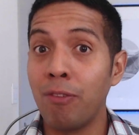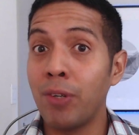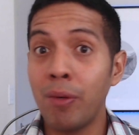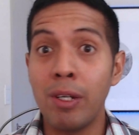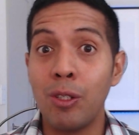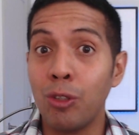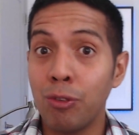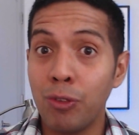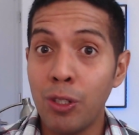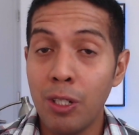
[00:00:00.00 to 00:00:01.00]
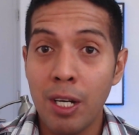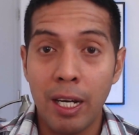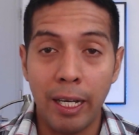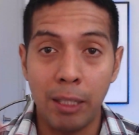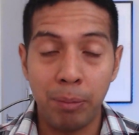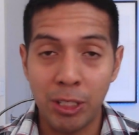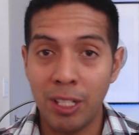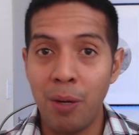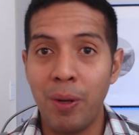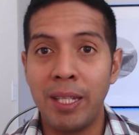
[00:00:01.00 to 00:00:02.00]
very useful,
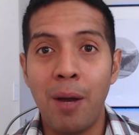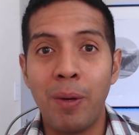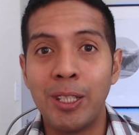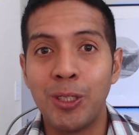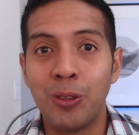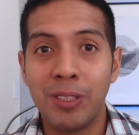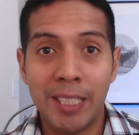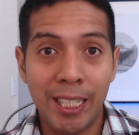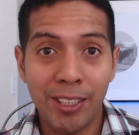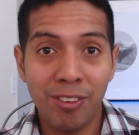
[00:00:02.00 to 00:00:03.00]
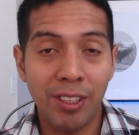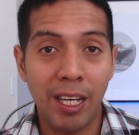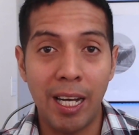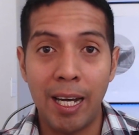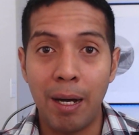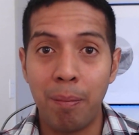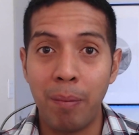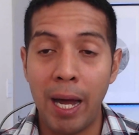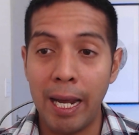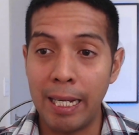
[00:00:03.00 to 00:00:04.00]
especially when I want to test uh,
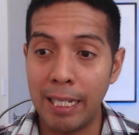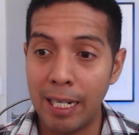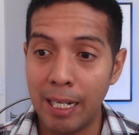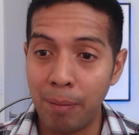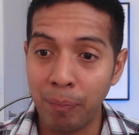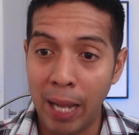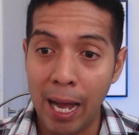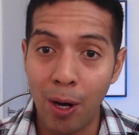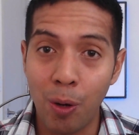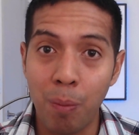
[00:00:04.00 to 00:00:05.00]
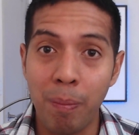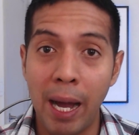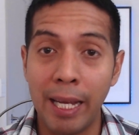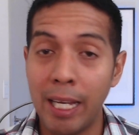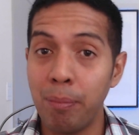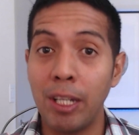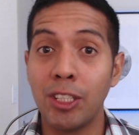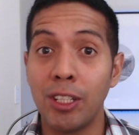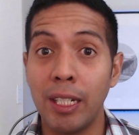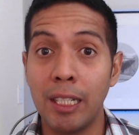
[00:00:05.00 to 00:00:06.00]
my um, how my game
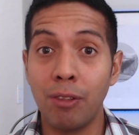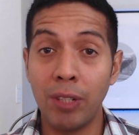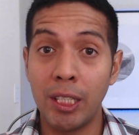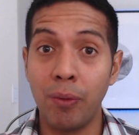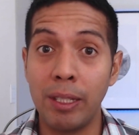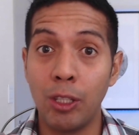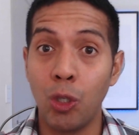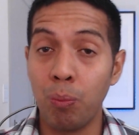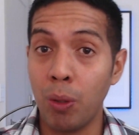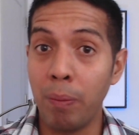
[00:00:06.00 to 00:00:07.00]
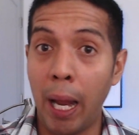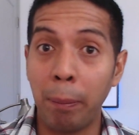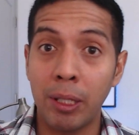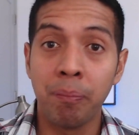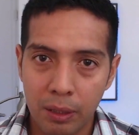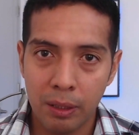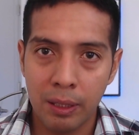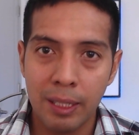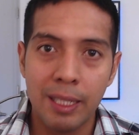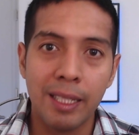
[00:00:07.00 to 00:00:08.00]
engine is rendering normal maps.
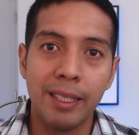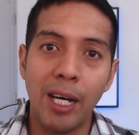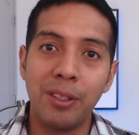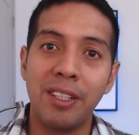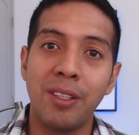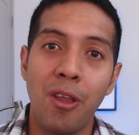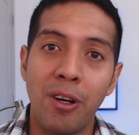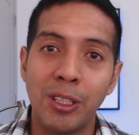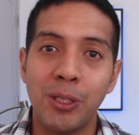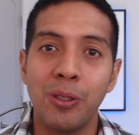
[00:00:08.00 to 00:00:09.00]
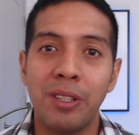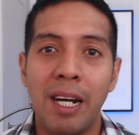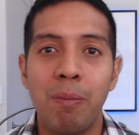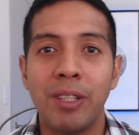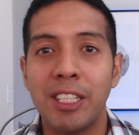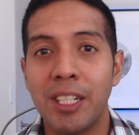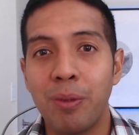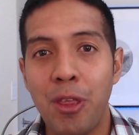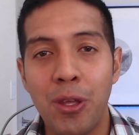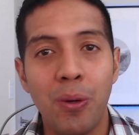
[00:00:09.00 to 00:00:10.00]
Now, this other tool that I'm going to share
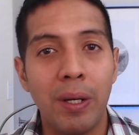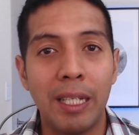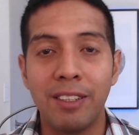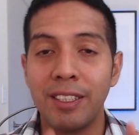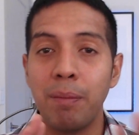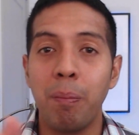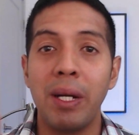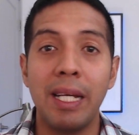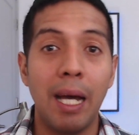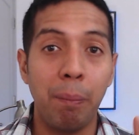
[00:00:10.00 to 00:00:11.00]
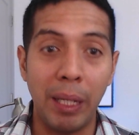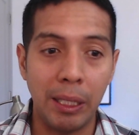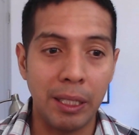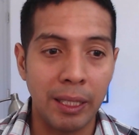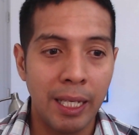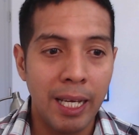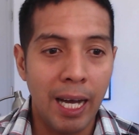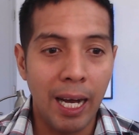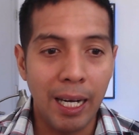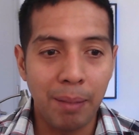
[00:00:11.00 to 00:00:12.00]
with you is simply amazing.
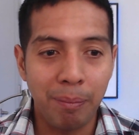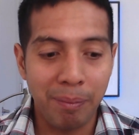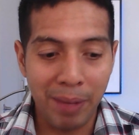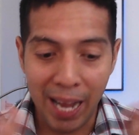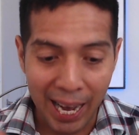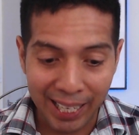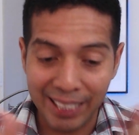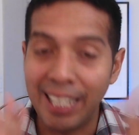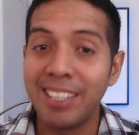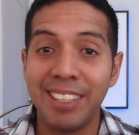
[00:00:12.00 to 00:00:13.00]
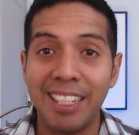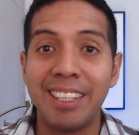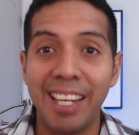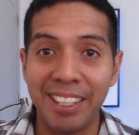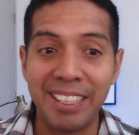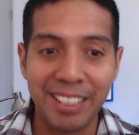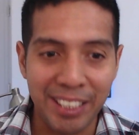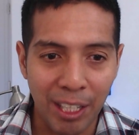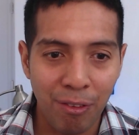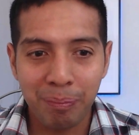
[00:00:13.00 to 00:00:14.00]
Um, I cannot say that
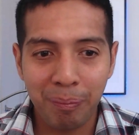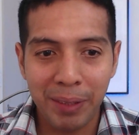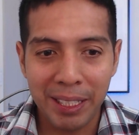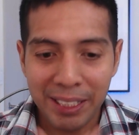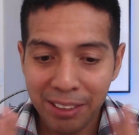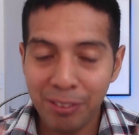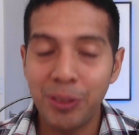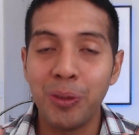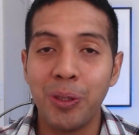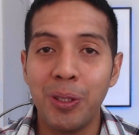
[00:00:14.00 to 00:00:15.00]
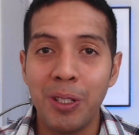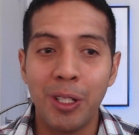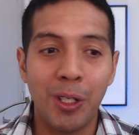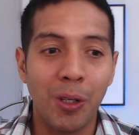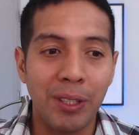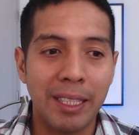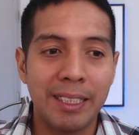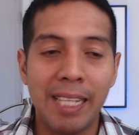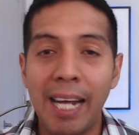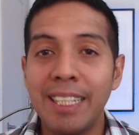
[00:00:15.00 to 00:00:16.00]
enough. This tool called
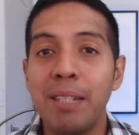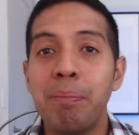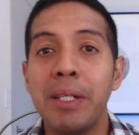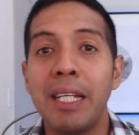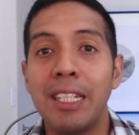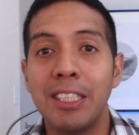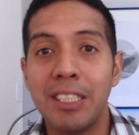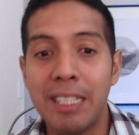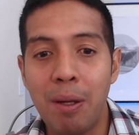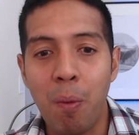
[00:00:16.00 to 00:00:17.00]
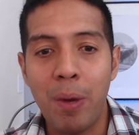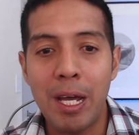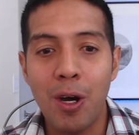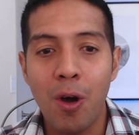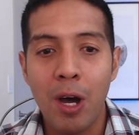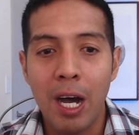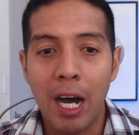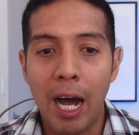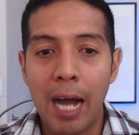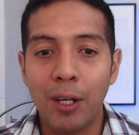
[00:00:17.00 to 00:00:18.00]
Tiny PNG will
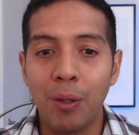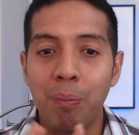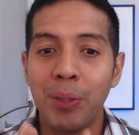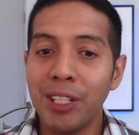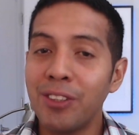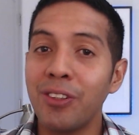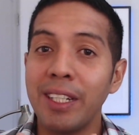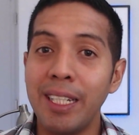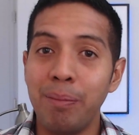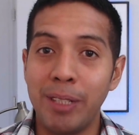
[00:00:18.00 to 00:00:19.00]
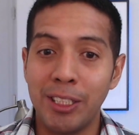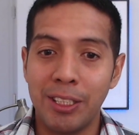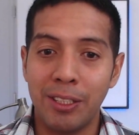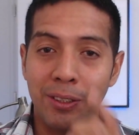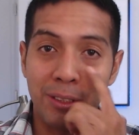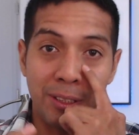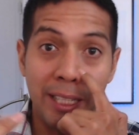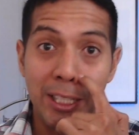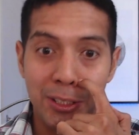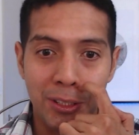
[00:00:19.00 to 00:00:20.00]
uh, compress your image
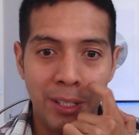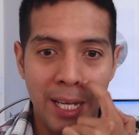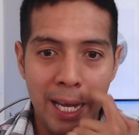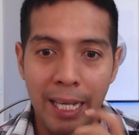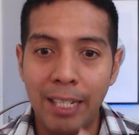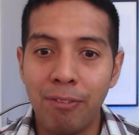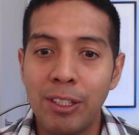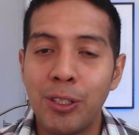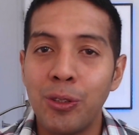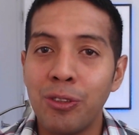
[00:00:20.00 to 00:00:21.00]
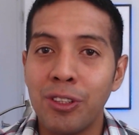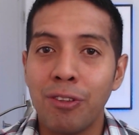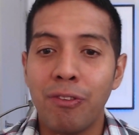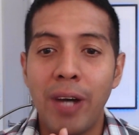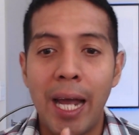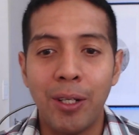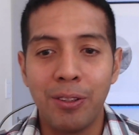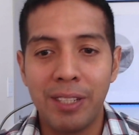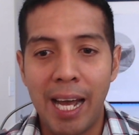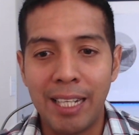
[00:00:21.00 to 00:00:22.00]
texture and reduce their file
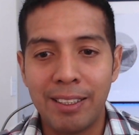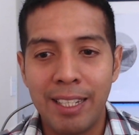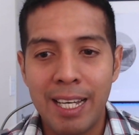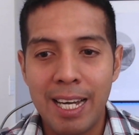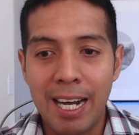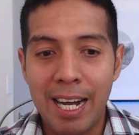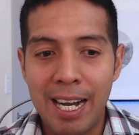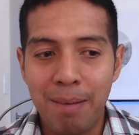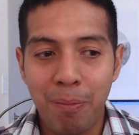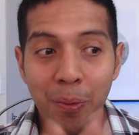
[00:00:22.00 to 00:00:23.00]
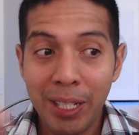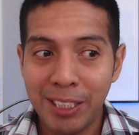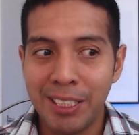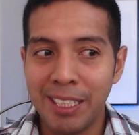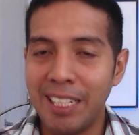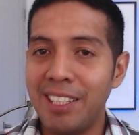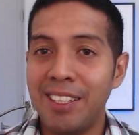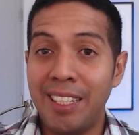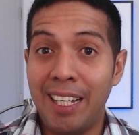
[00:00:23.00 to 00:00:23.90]
size, um, which is